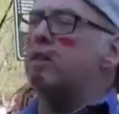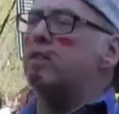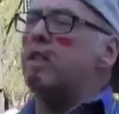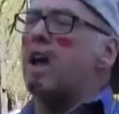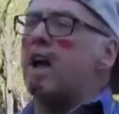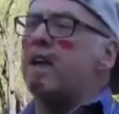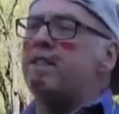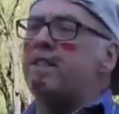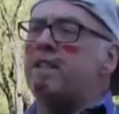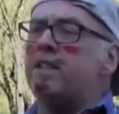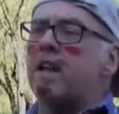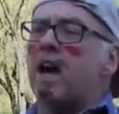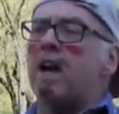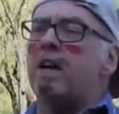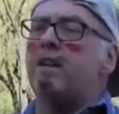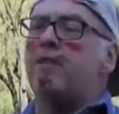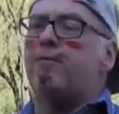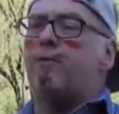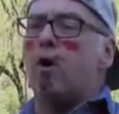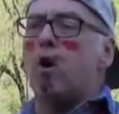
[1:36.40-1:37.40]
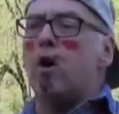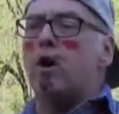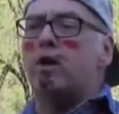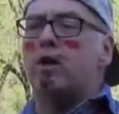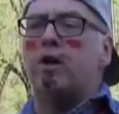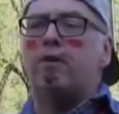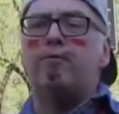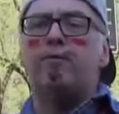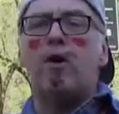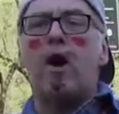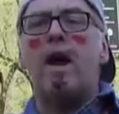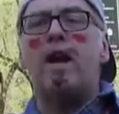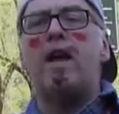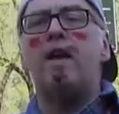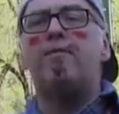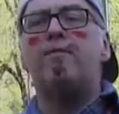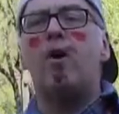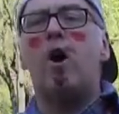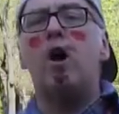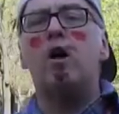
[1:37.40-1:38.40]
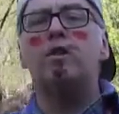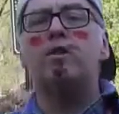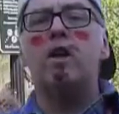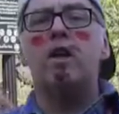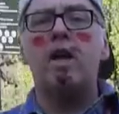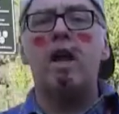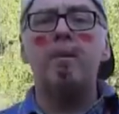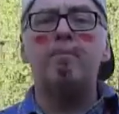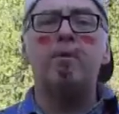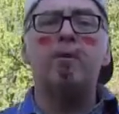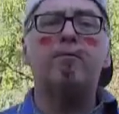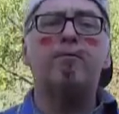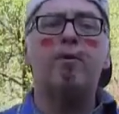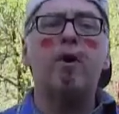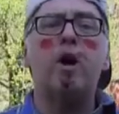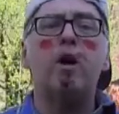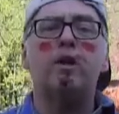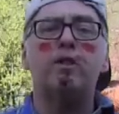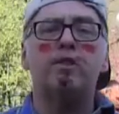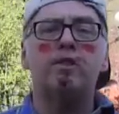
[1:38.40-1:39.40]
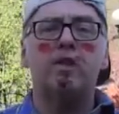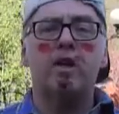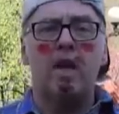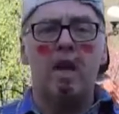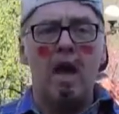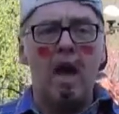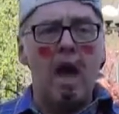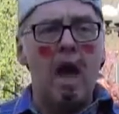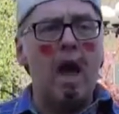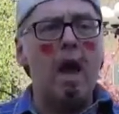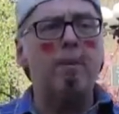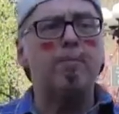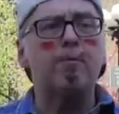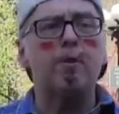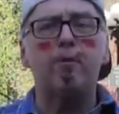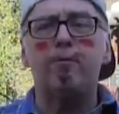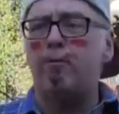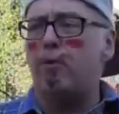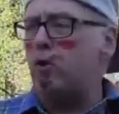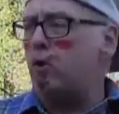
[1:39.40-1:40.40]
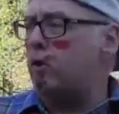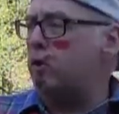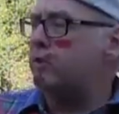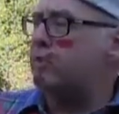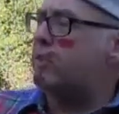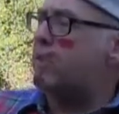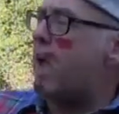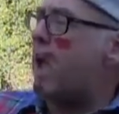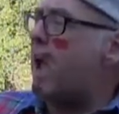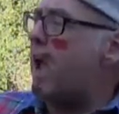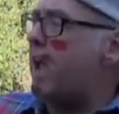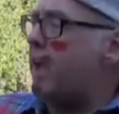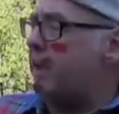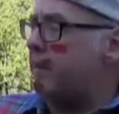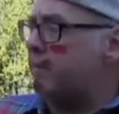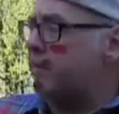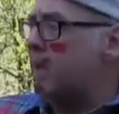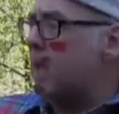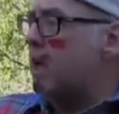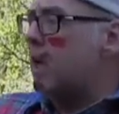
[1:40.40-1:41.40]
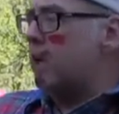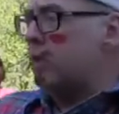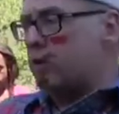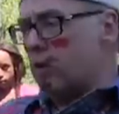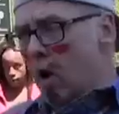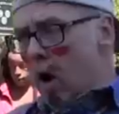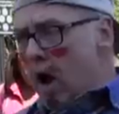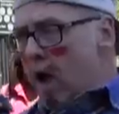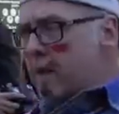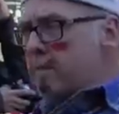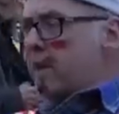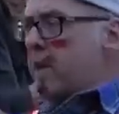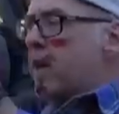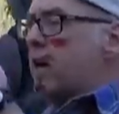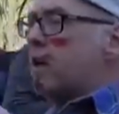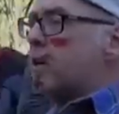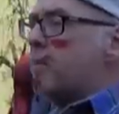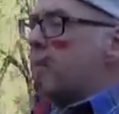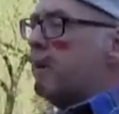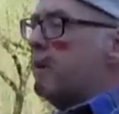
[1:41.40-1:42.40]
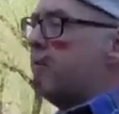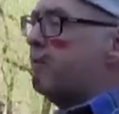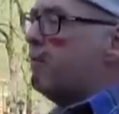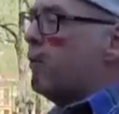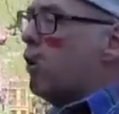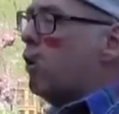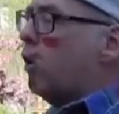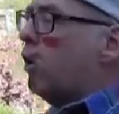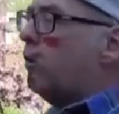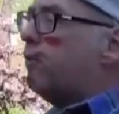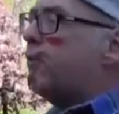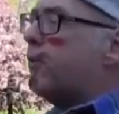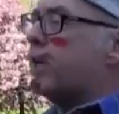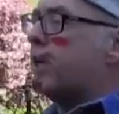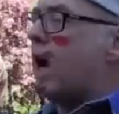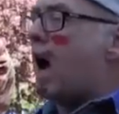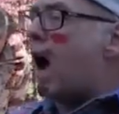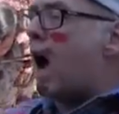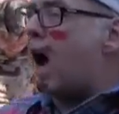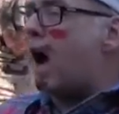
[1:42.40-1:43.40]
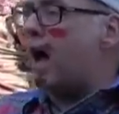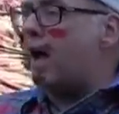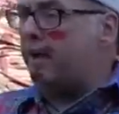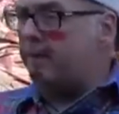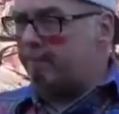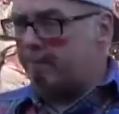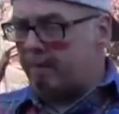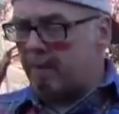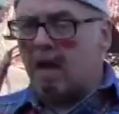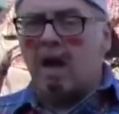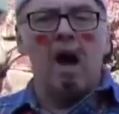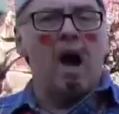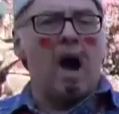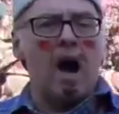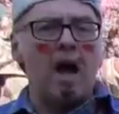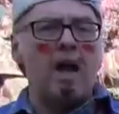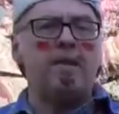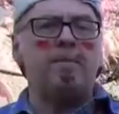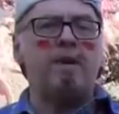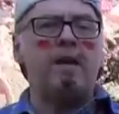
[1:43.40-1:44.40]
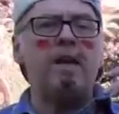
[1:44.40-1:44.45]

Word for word: is 1994. Good Friday falls on April 1st, April Fool's Day. So I am here to be a fool for God. I am